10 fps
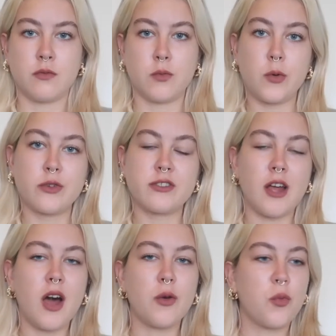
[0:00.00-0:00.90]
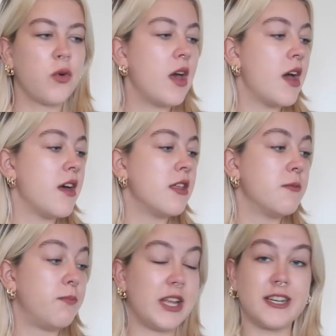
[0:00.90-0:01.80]
We will start with
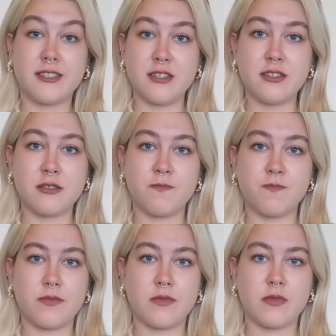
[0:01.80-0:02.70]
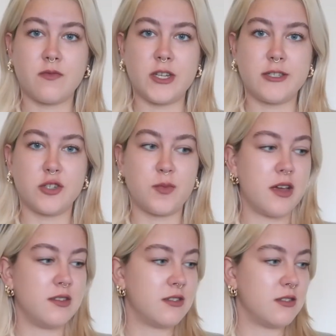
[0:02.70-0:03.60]
blazers, vintage
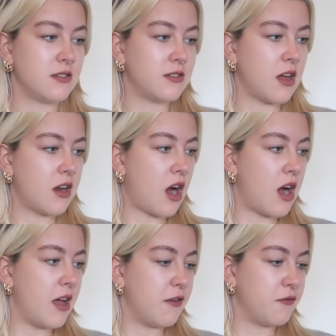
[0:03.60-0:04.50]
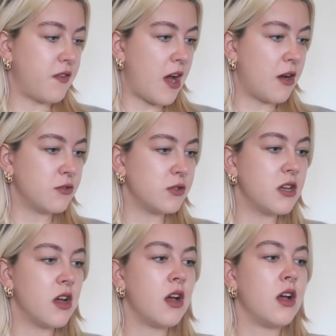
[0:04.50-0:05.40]
blazers that I have found.
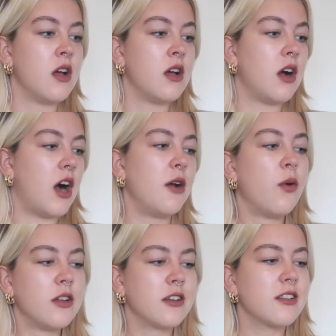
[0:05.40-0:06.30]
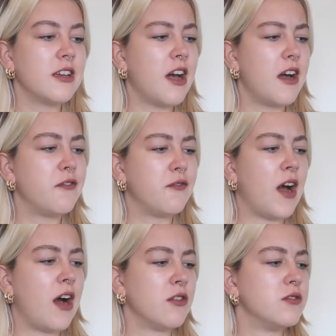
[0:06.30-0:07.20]
Ironically, I
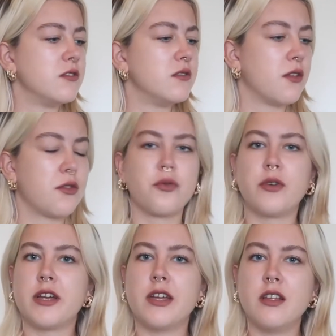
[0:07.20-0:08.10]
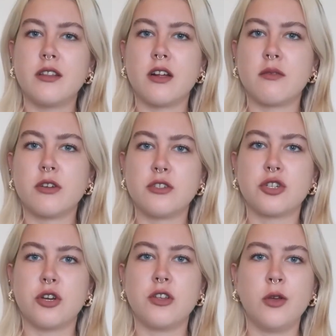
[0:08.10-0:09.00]
found the three that I'm going to
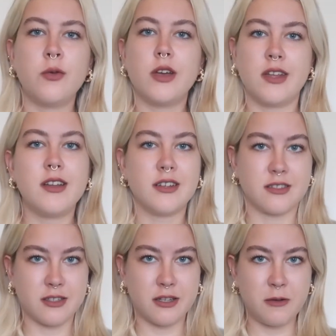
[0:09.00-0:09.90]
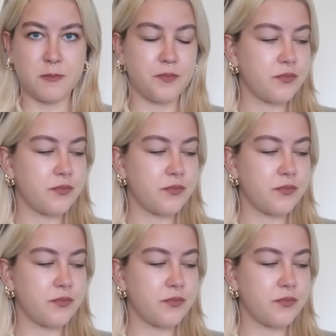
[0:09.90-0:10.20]
show you in Italy.